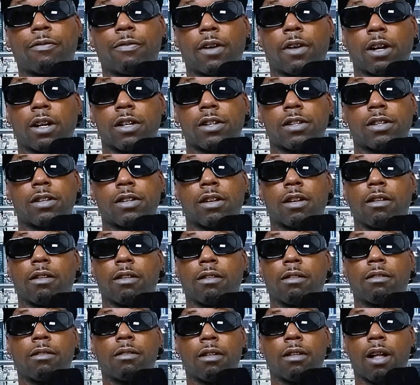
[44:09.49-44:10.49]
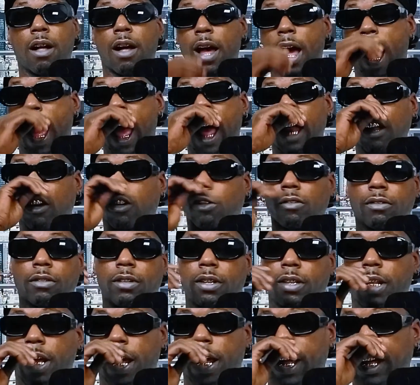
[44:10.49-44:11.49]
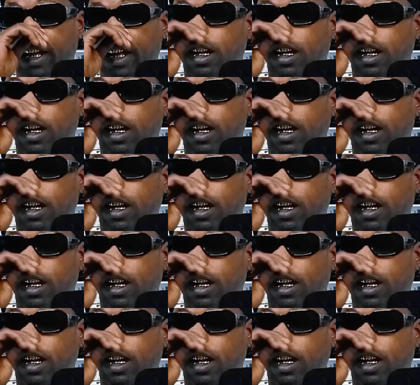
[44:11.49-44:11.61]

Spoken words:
us up. I don't think,